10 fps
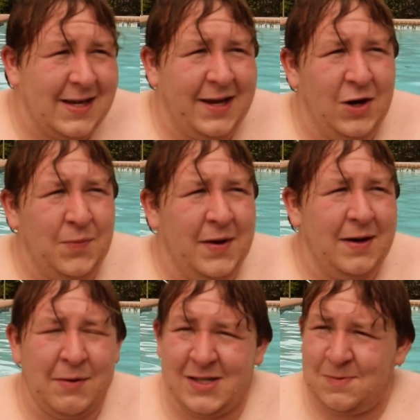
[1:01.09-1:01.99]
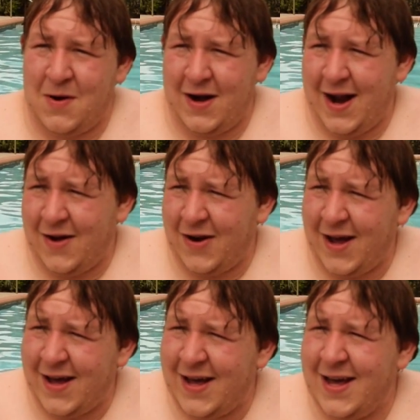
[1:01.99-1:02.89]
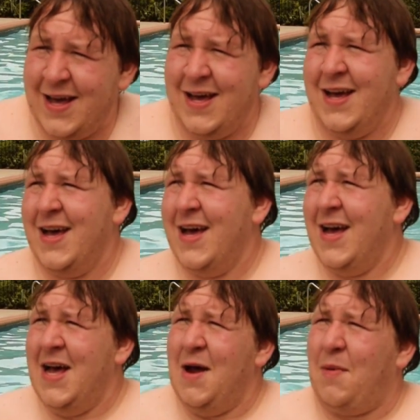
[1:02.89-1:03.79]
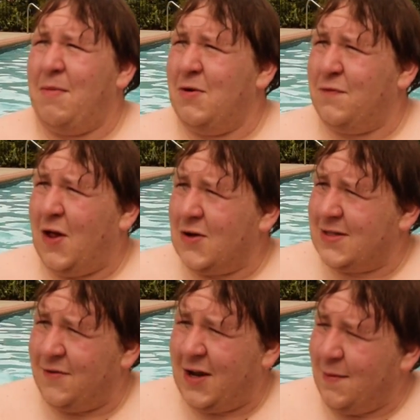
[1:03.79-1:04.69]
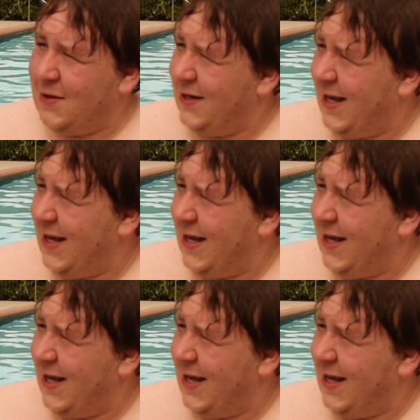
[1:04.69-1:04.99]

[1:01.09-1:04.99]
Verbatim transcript: I can open. I'm gonna spread it out. Uh, probably do vlogs every couple of